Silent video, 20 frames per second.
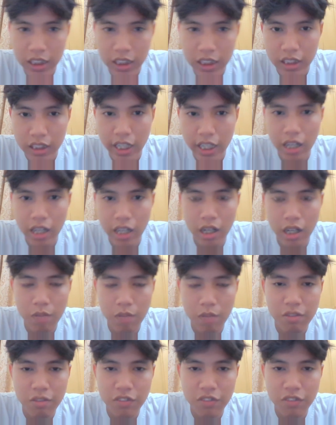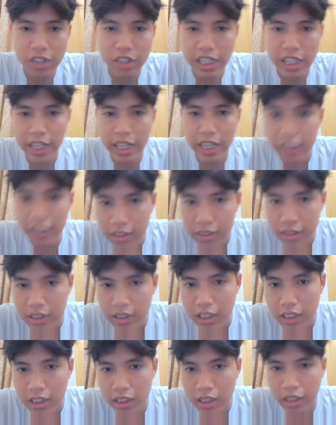great. And before the end,
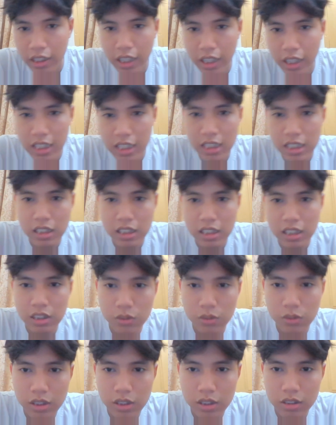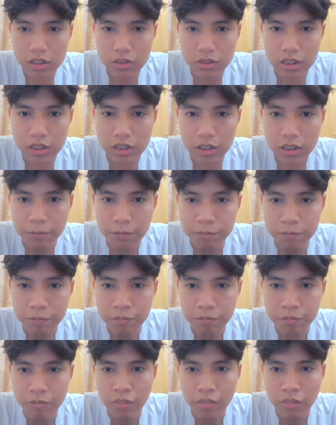there are still sunnah-sunnah
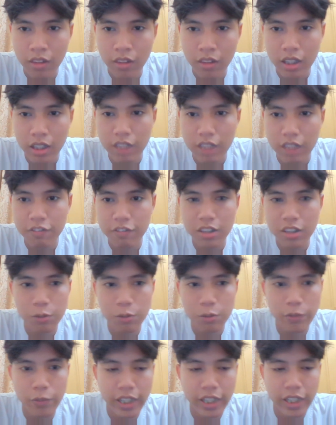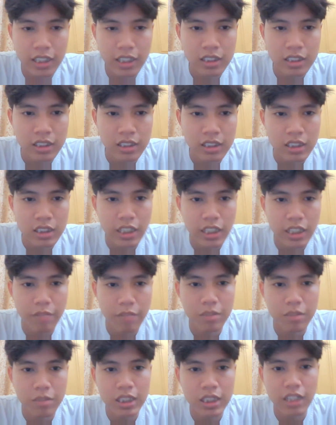in Fardhu prayer,
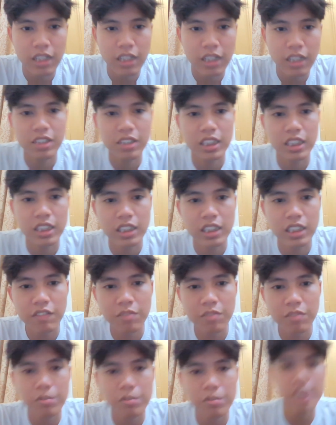namely after giving